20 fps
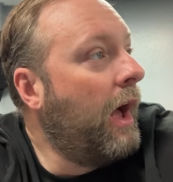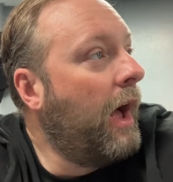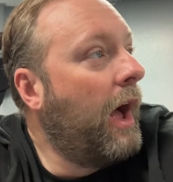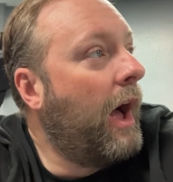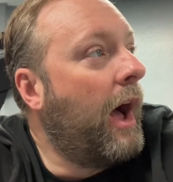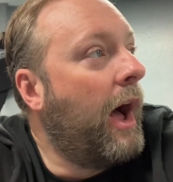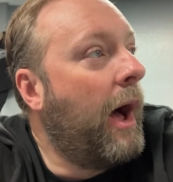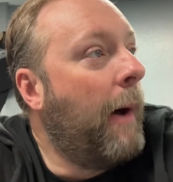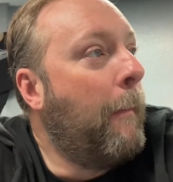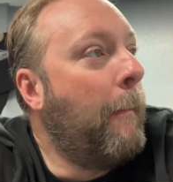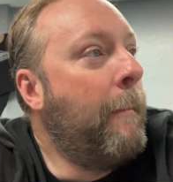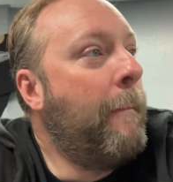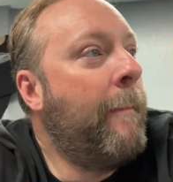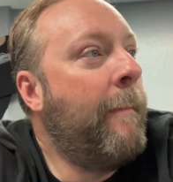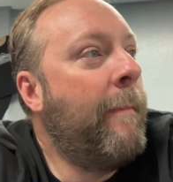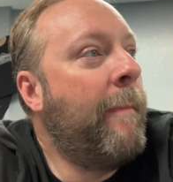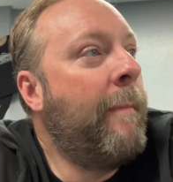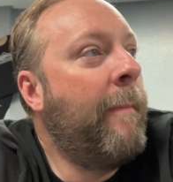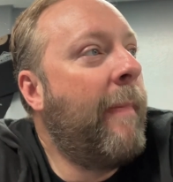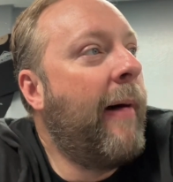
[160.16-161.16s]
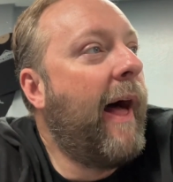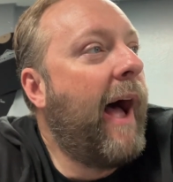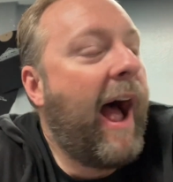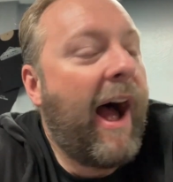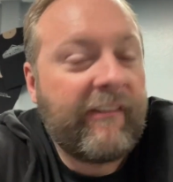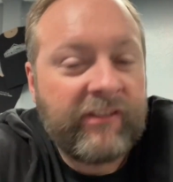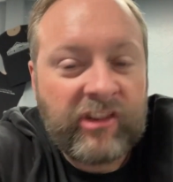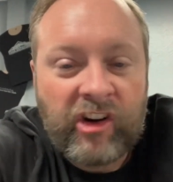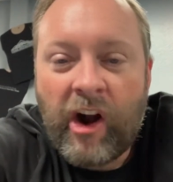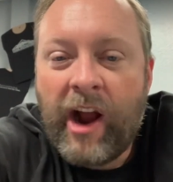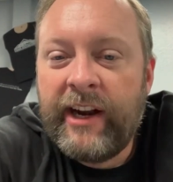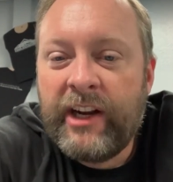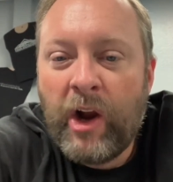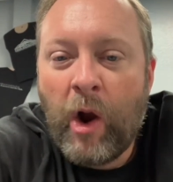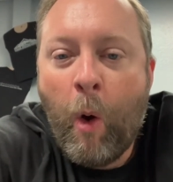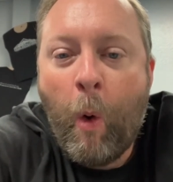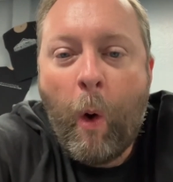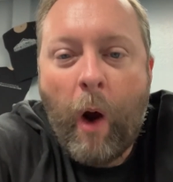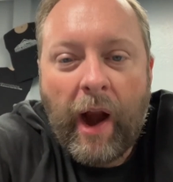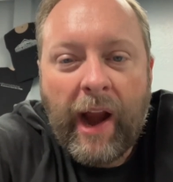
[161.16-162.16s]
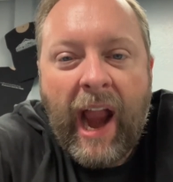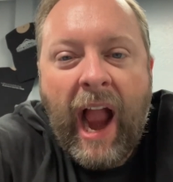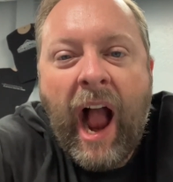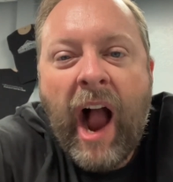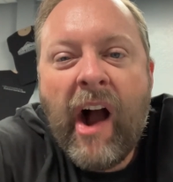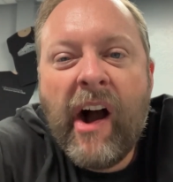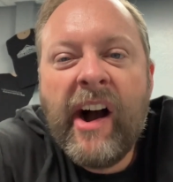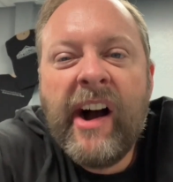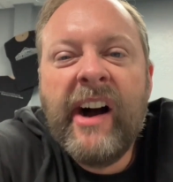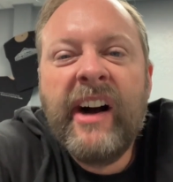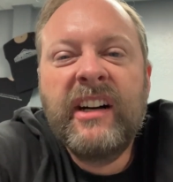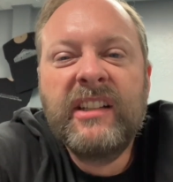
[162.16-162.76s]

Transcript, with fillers: um, after I do a workout.